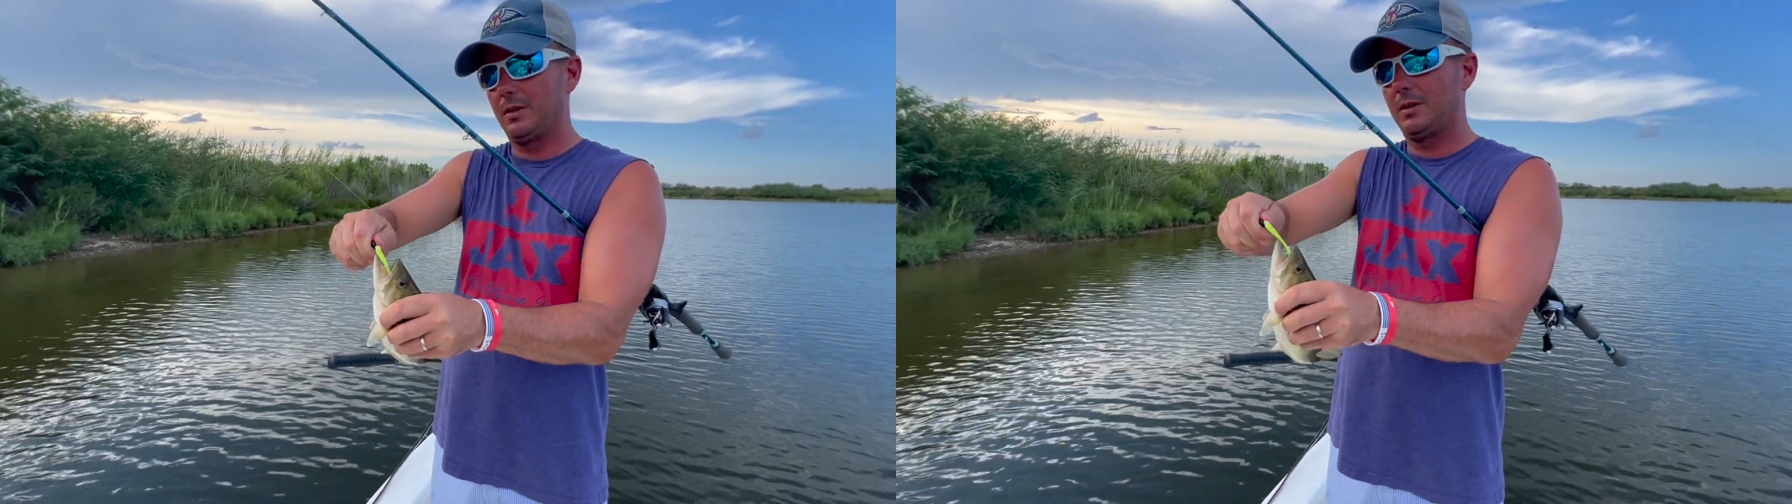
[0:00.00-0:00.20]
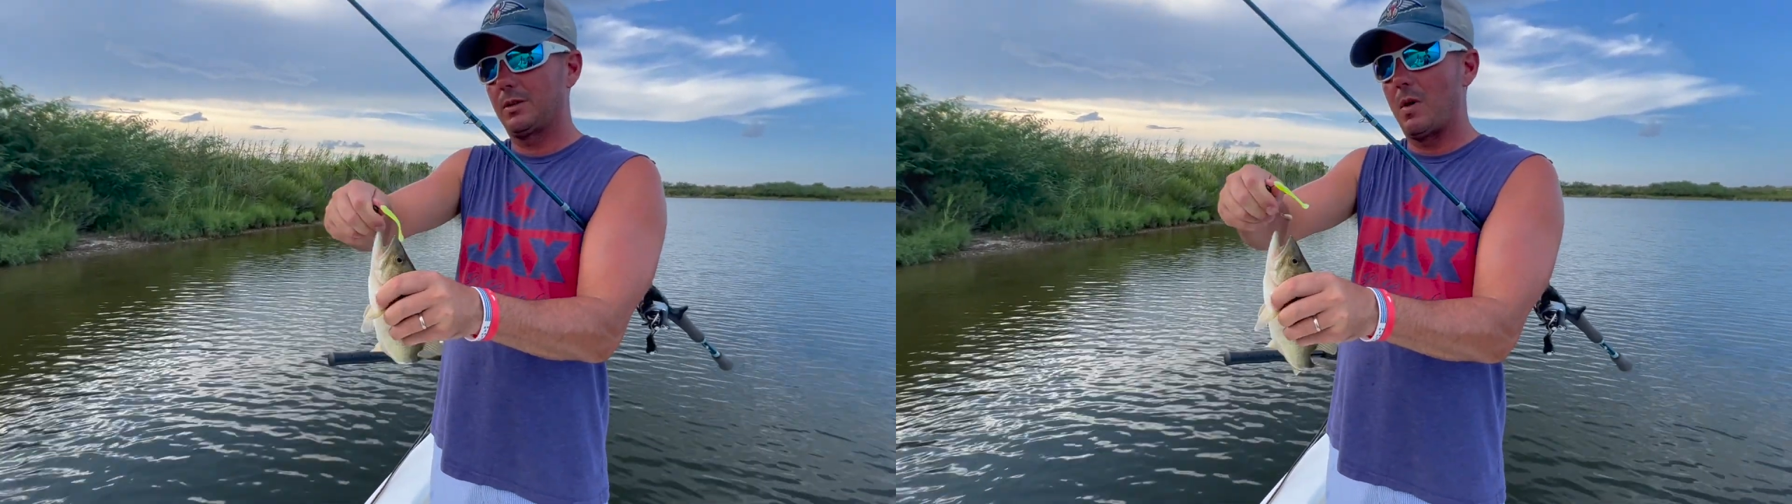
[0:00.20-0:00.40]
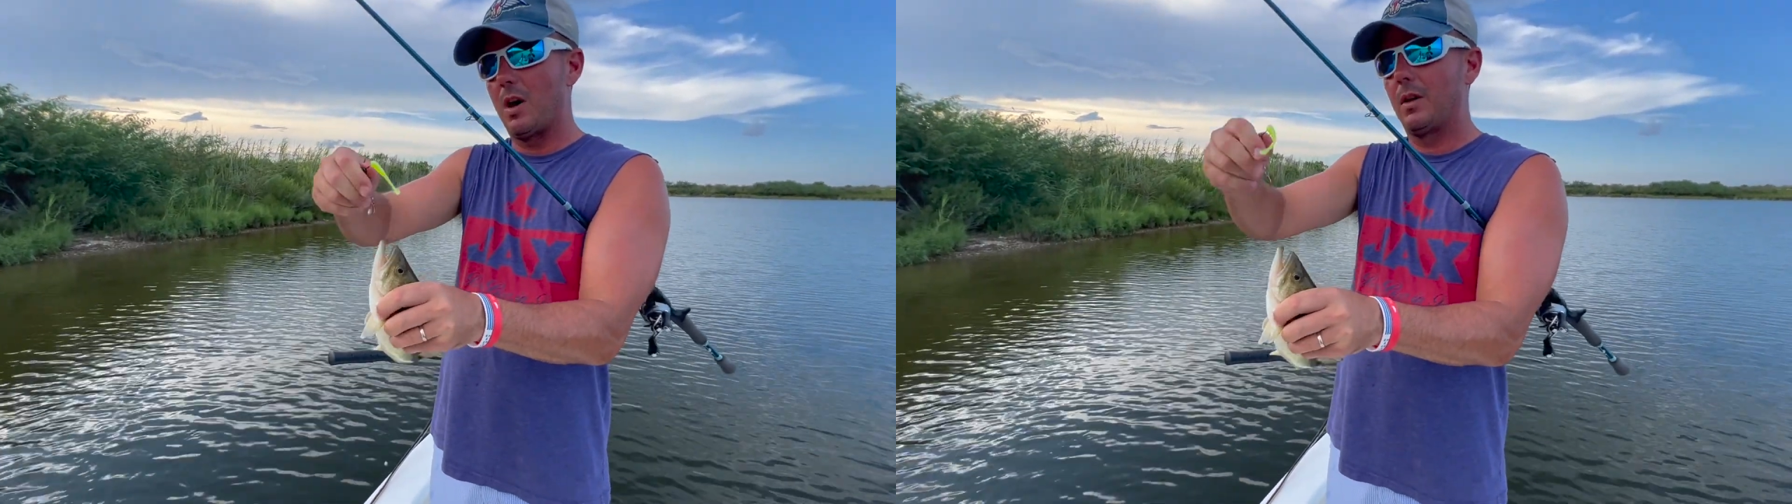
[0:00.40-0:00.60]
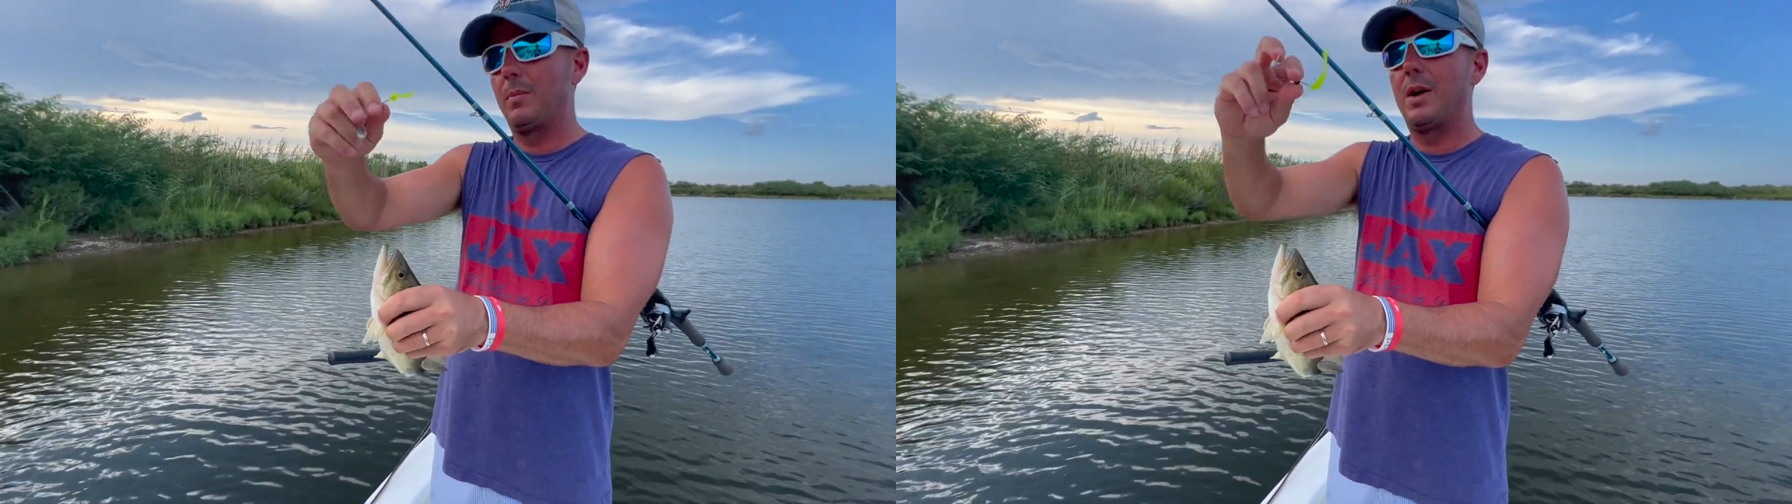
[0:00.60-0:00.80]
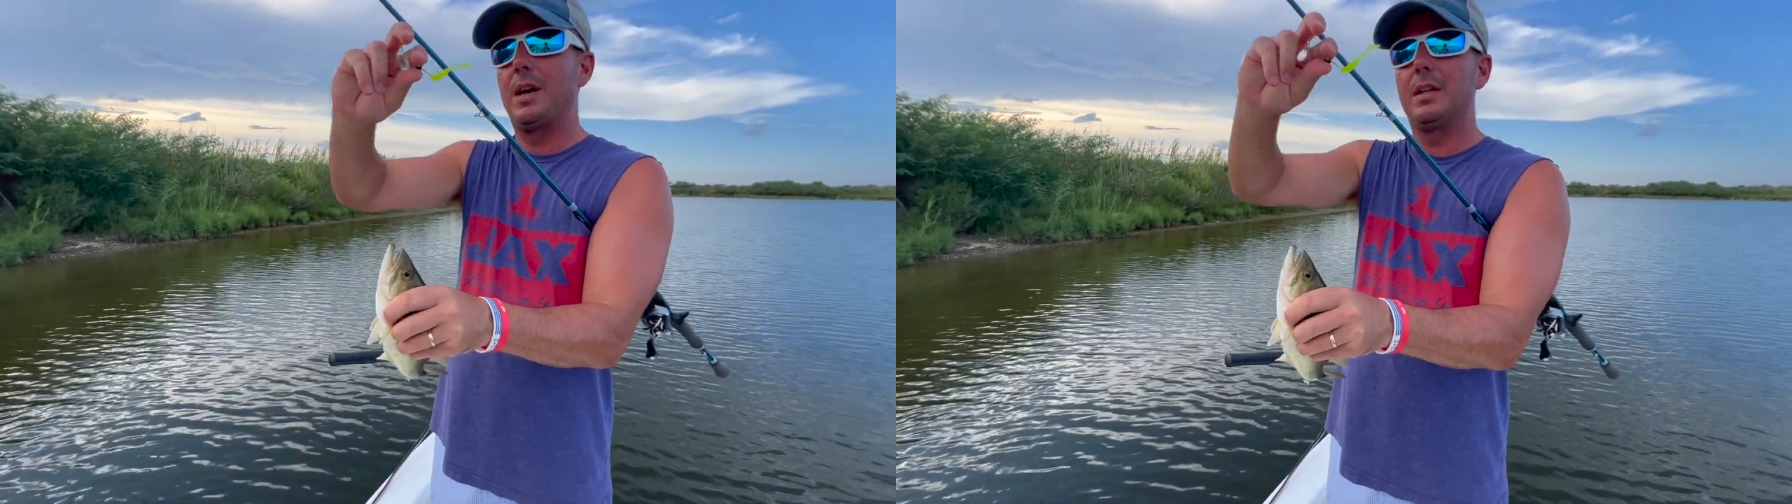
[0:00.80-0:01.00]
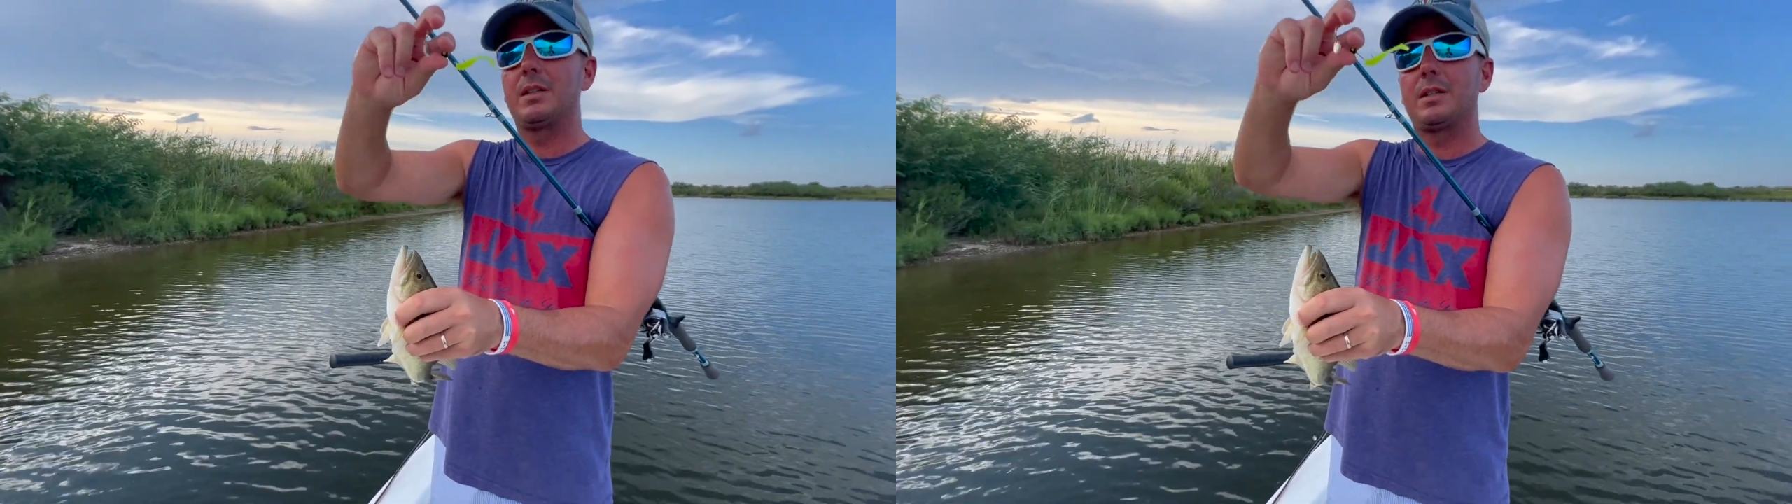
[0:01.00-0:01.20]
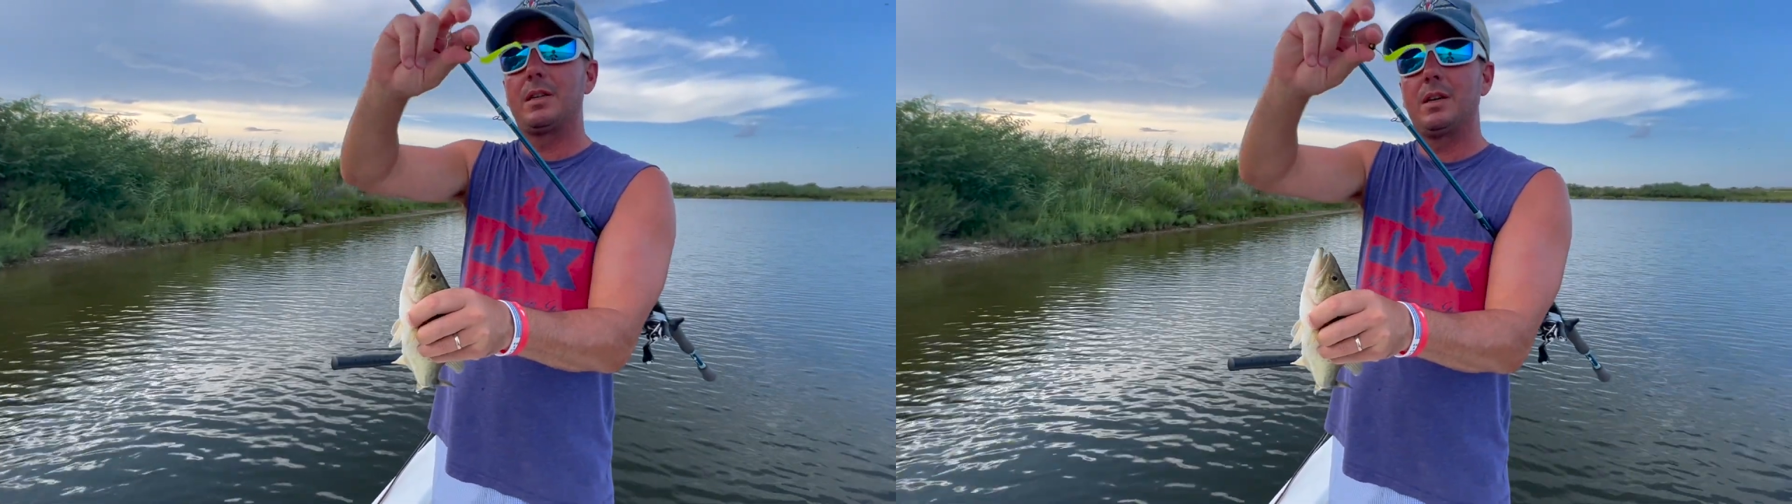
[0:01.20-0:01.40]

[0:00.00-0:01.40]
smaller baits.